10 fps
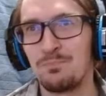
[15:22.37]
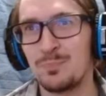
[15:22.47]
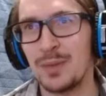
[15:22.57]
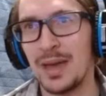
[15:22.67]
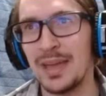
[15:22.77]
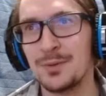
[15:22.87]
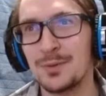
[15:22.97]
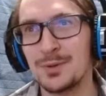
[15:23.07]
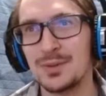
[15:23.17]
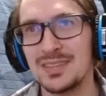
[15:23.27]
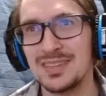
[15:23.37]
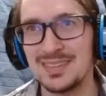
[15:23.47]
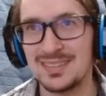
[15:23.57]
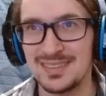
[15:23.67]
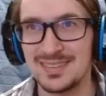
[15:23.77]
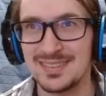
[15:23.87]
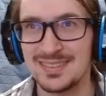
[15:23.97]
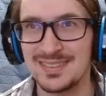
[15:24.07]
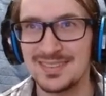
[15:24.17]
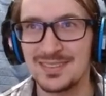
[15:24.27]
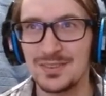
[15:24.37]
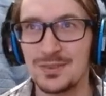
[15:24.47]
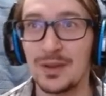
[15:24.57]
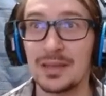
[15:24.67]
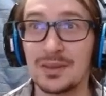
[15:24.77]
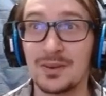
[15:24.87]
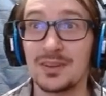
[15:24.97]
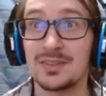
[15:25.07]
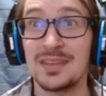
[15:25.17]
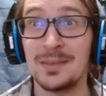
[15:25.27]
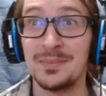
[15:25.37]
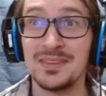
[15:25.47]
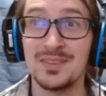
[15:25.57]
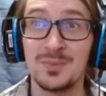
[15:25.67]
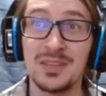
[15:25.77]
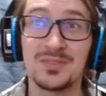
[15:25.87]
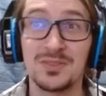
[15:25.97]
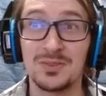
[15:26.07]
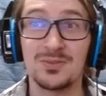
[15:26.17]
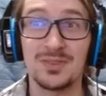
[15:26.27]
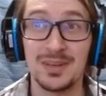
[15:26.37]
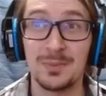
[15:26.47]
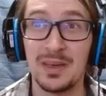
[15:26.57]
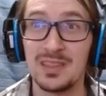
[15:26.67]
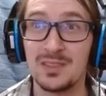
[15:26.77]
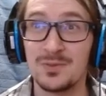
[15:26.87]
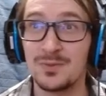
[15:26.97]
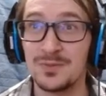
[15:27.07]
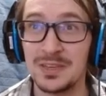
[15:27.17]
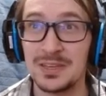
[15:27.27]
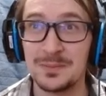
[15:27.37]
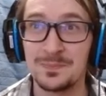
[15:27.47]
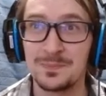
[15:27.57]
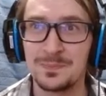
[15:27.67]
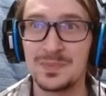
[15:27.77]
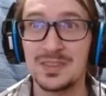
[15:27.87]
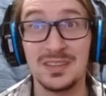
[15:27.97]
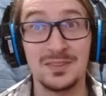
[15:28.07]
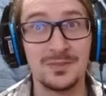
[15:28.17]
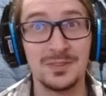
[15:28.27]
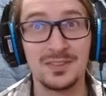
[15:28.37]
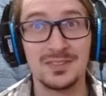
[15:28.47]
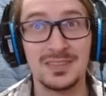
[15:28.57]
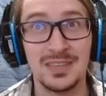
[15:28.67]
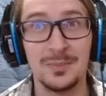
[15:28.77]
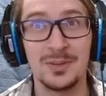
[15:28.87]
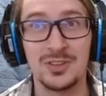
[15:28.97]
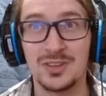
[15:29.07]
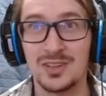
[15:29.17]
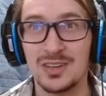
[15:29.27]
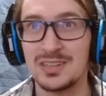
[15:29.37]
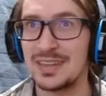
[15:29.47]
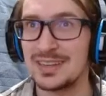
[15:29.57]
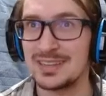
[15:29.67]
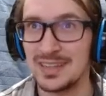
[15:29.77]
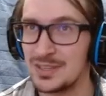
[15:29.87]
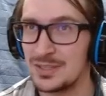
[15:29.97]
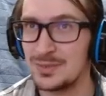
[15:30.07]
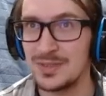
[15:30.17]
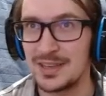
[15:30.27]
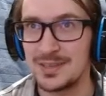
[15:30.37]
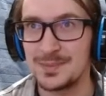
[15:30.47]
Pyrokinesis. Drag across empty space to create a path of flame. Inflicts damage on contact. I could use that.